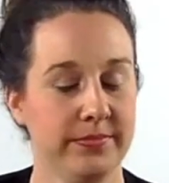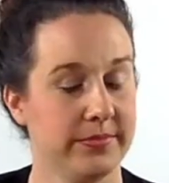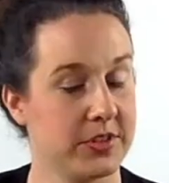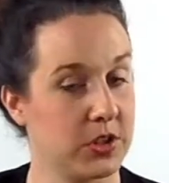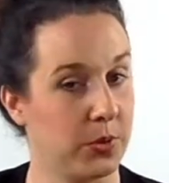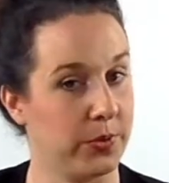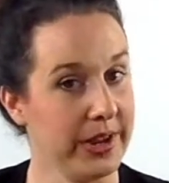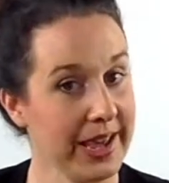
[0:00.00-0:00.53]

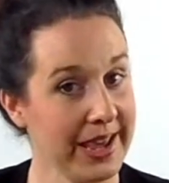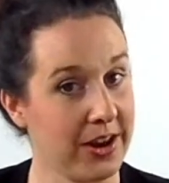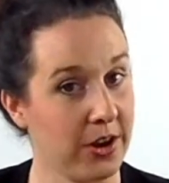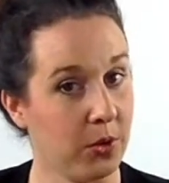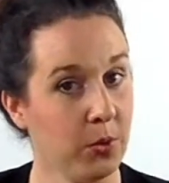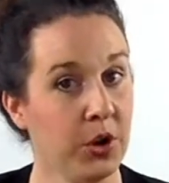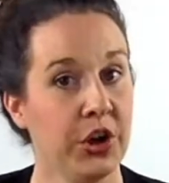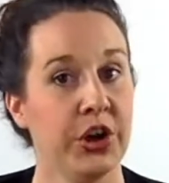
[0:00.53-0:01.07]
So
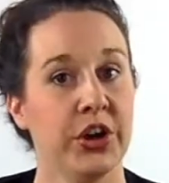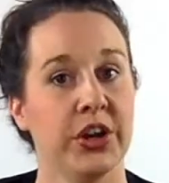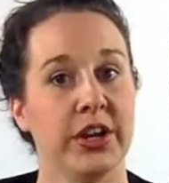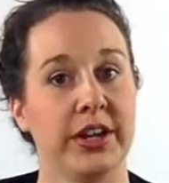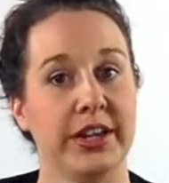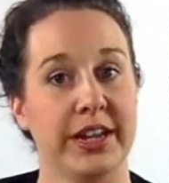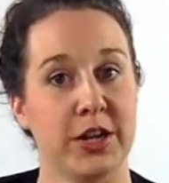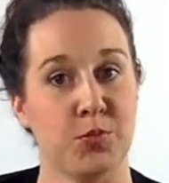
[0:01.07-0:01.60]
now
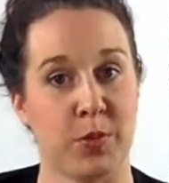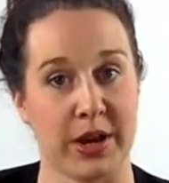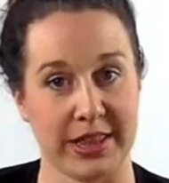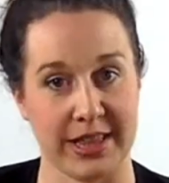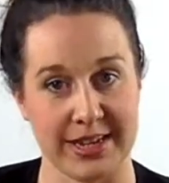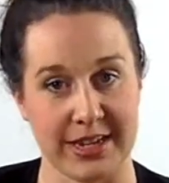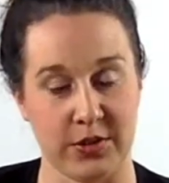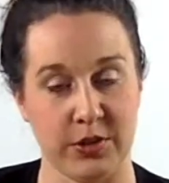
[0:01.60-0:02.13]
you need to break
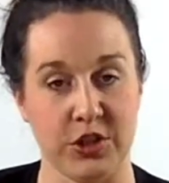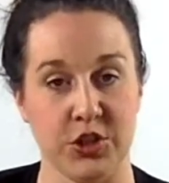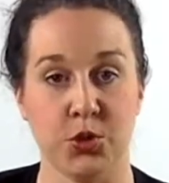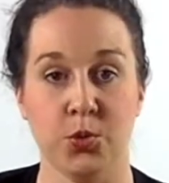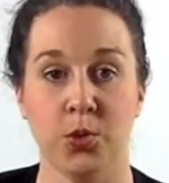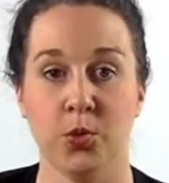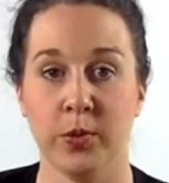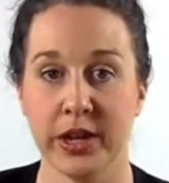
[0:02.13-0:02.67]
that down
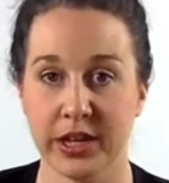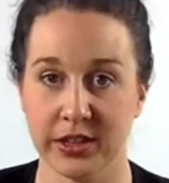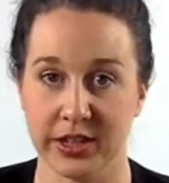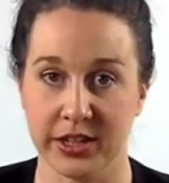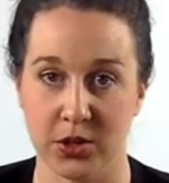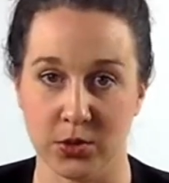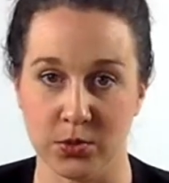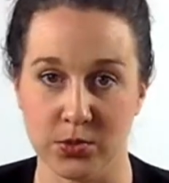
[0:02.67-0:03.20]
into weekly
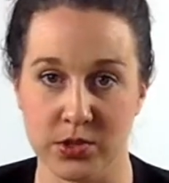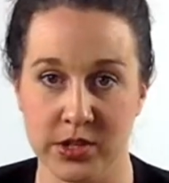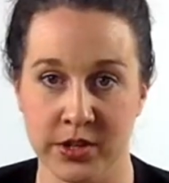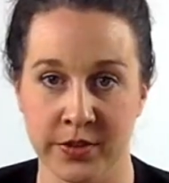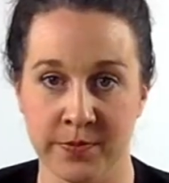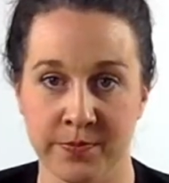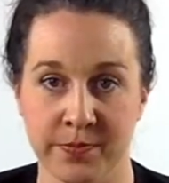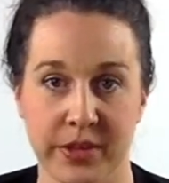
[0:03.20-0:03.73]
goals.
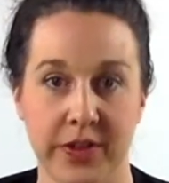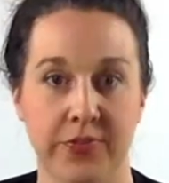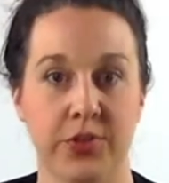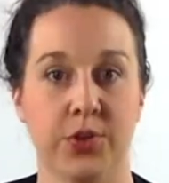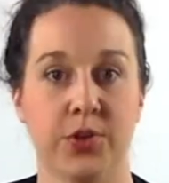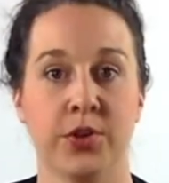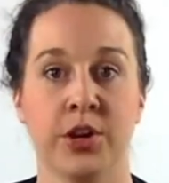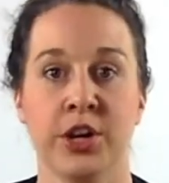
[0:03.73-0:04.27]
If
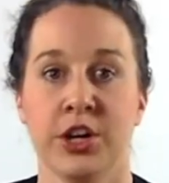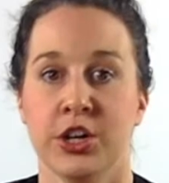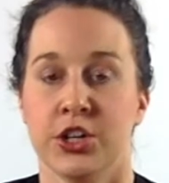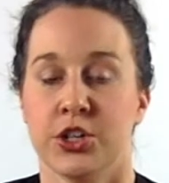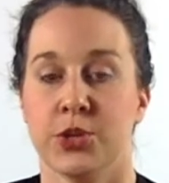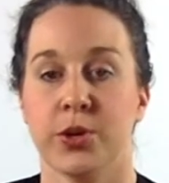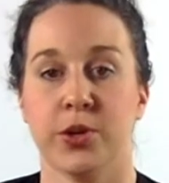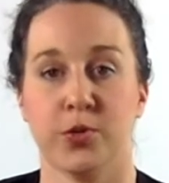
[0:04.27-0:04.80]
you're
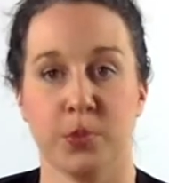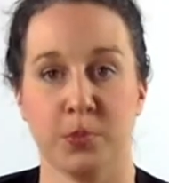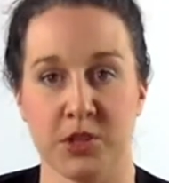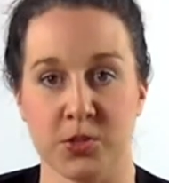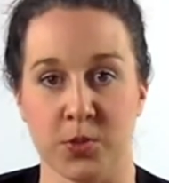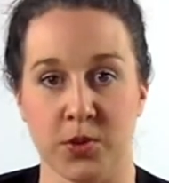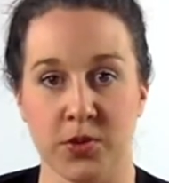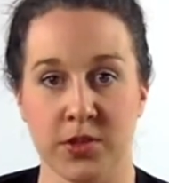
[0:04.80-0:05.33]
doing 3
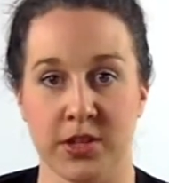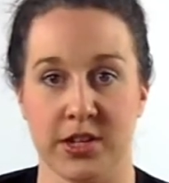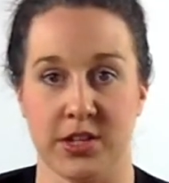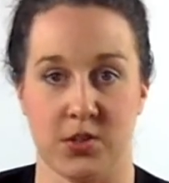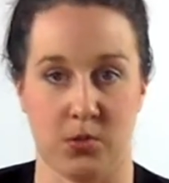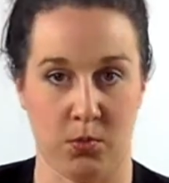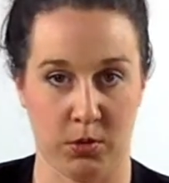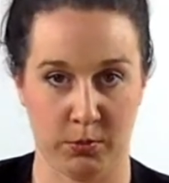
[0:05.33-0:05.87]
months worth,
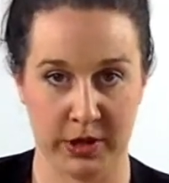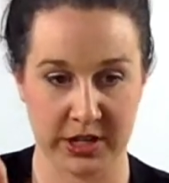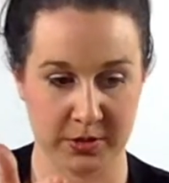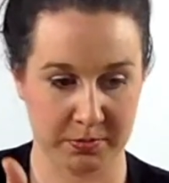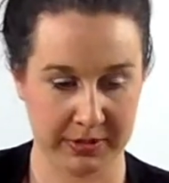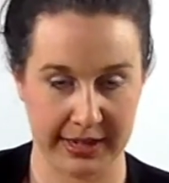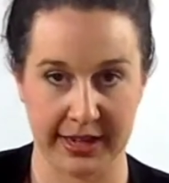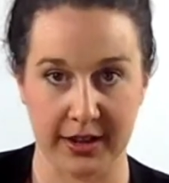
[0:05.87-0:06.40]
it's 1 week to
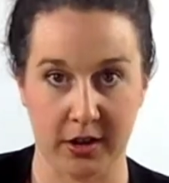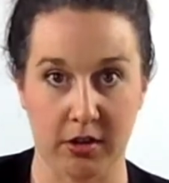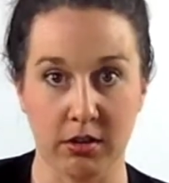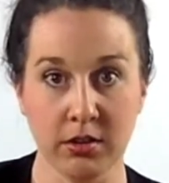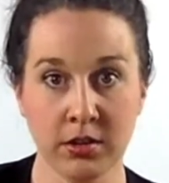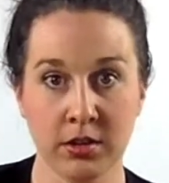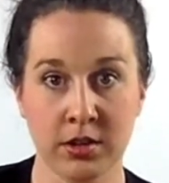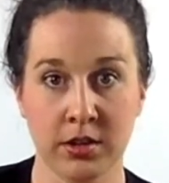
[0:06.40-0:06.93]
plan it
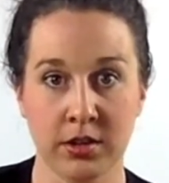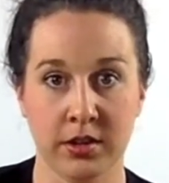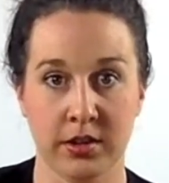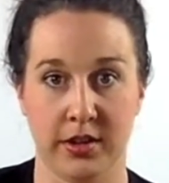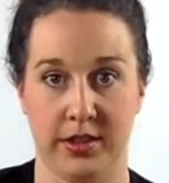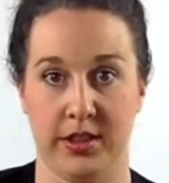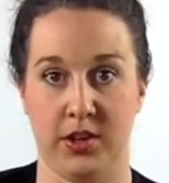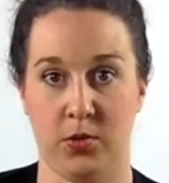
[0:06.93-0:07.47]
all
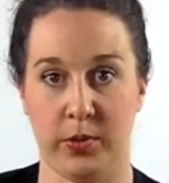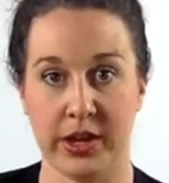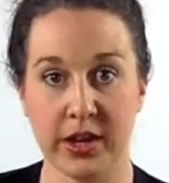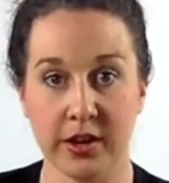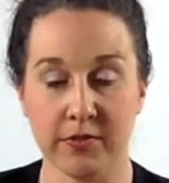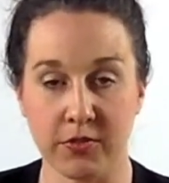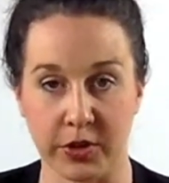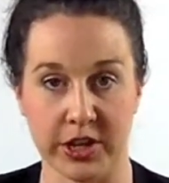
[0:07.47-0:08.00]
and then a
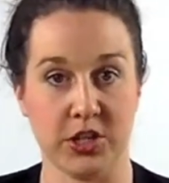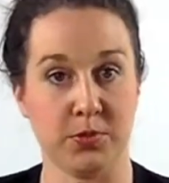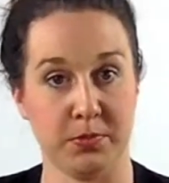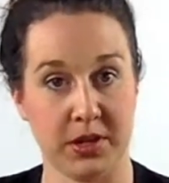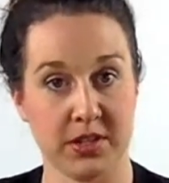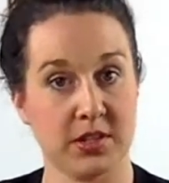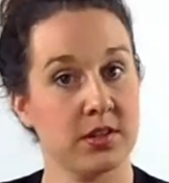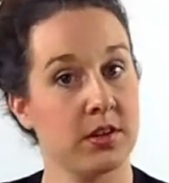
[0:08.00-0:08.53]
week for each
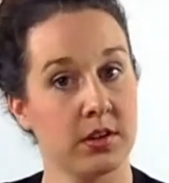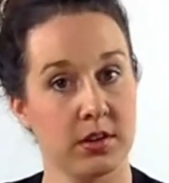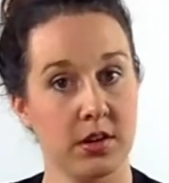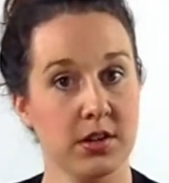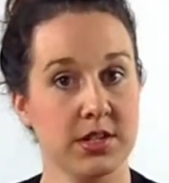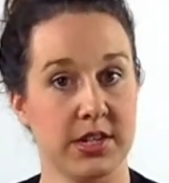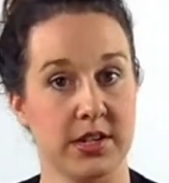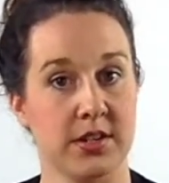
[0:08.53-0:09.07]
month's
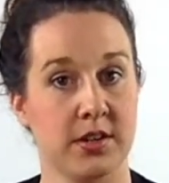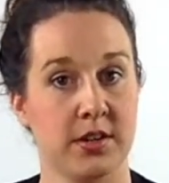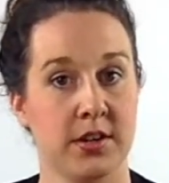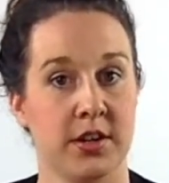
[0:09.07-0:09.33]
content.